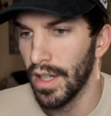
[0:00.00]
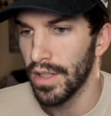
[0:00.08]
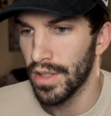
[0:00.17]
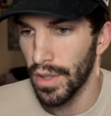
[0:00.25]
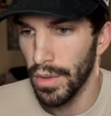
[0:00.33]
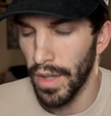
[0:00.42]

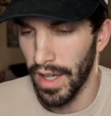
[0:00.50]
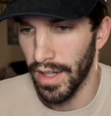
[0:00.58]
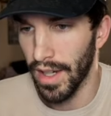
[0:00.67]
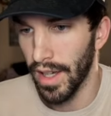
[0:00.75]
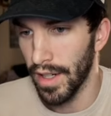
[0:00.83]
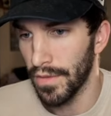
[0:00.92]
to head
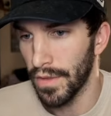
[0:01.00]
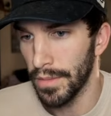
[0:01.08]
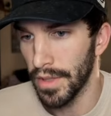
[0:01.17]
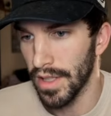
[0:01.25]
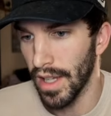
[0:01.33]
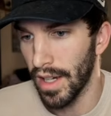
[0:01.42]
higher from
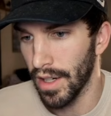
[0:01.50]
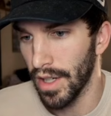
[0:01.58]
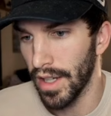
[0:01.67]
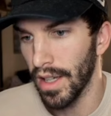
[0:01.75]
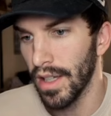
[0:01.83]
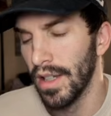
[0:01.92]
this
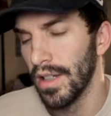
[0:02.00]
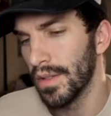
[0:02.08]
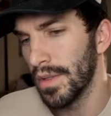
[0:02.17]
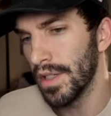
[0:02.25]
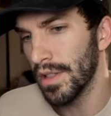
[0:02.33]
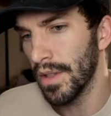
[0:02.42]
area. So
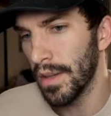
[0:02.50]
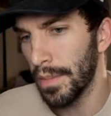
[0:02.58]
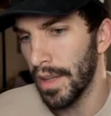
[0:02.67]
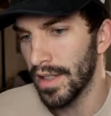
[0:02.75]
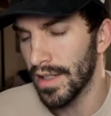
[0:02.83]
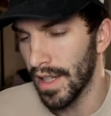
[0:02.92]
we just want to
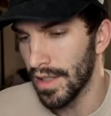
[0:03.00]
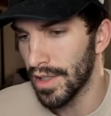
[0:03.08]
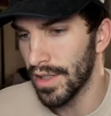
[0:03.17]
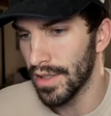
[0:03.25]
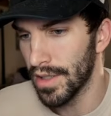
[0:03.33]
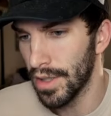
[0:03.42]
pay
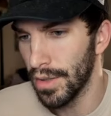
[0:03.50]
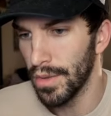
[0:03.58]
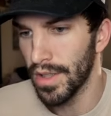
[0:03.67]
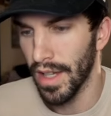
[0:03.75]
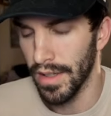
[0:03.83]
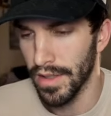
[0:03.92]
attention to
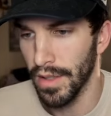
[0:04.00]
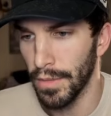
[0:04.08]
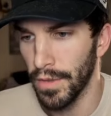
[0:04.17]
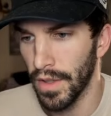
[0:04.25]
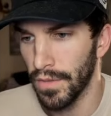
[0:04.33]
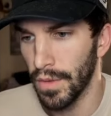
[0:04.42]
Tesla
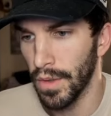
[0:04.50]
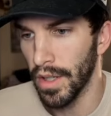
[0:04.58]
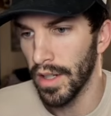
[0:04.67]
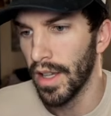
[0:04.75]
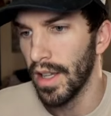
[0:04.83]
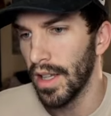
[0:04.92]
moving
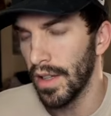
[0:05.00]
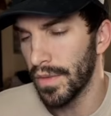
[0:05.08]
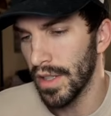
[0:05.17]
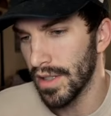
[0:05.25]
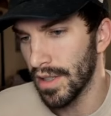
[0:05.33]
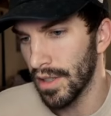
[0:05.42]
forward. If
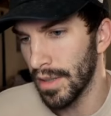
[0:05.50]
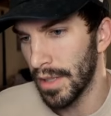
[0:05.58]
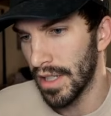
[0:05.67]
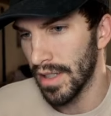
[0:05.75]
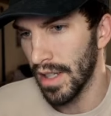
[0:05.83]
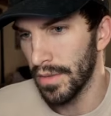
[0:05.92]
this 30
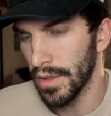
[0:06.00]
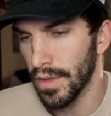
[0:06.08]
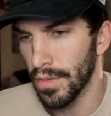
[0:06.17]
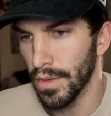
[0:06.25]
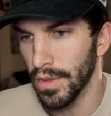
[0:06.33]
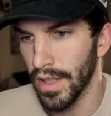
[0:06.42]
minutes able to
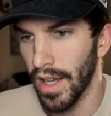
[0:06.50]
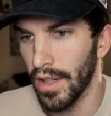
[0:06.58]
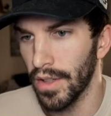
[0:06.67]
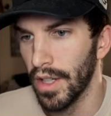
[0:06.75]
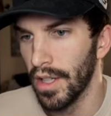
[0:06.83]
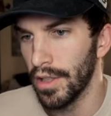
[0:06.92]
roll
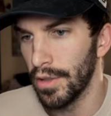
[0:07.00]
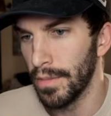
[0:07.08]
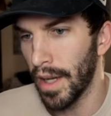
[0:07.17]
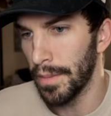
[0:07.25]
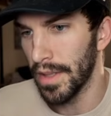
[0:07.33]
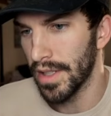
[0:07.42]
down, you
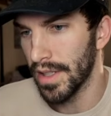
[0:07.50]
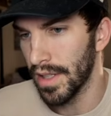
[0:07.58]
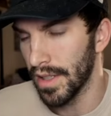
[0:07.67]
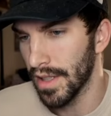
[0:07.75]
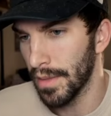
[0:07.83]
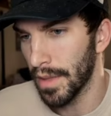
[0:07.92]
might be
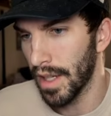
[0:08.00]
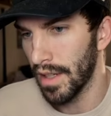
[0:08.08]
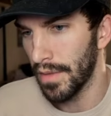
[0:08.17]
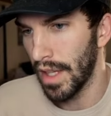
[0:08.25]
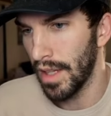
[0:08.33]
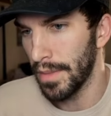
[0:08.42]
seeing some kind
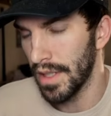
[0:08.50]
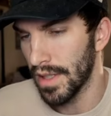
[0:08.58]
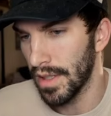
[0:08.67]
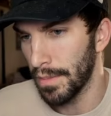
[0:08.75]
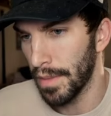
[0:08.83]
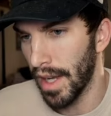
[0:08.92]
of
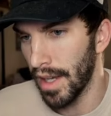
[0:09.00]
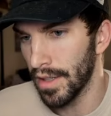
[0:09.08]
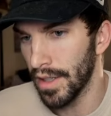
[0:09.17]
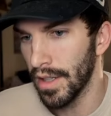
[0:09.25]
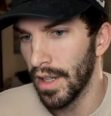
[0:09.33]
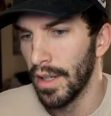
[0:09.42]
ABC
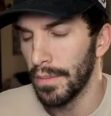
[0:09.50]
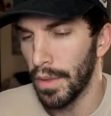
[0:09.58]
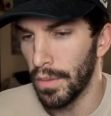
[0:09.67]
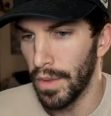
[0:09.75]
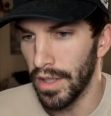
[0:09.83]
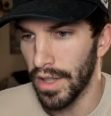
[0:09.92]
pattern, but
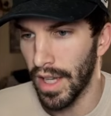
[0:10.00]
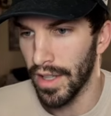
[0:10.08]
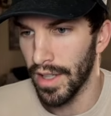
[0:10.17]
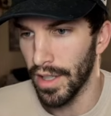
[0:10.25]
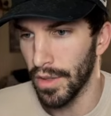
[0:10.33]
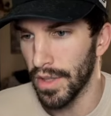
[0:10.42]
will that
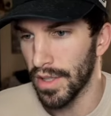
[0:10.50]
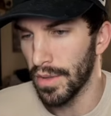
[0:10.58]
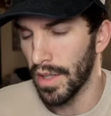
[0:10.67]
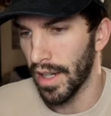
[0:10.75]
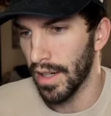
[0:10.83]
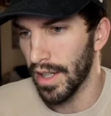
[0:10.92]
get you into
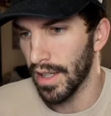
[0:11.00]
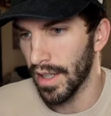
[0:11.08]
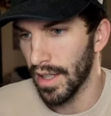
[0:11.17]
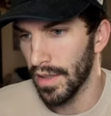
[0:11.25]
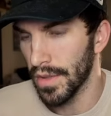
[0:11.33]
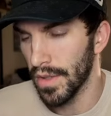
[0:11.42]
an area that
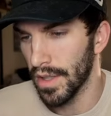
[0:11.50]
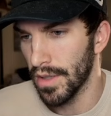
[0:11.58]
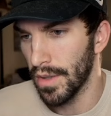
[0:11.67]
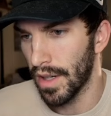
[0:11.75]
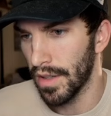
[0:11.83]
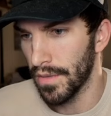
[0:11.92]
gives you a
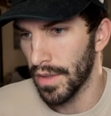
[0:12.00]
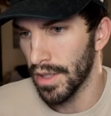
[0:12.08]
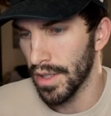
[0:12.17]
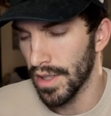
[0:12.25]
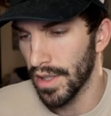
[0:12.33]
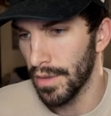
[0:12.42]
two hour
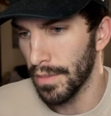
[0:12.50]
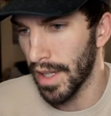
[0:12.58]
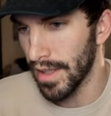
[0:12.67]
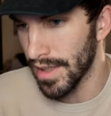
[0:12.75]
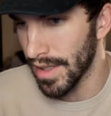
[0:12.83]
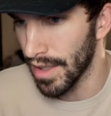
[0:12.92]
divergence? So you
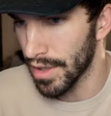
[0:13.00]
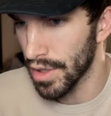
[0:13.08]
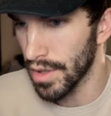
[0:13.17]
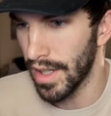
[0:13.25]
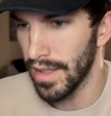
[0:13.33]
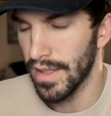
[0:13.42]
might see a
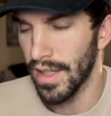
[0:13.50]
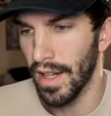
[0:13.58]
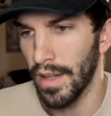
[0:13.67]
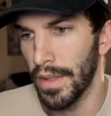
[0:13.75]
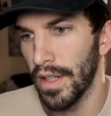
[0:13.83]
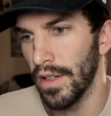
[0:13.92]
trade
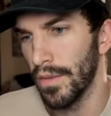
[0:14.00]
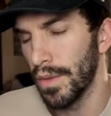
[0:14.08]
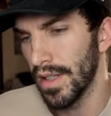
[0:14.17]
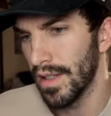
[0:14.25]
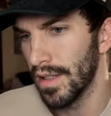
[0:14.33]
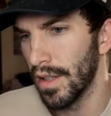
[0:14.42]
setup here if we
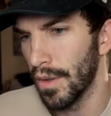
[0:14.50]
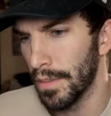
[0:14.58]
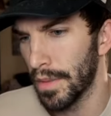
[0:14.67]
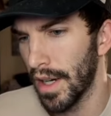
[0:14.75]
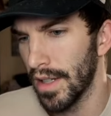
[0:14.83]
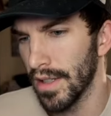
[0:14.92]
see lower
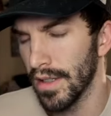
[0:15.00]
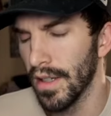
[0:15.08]
prices.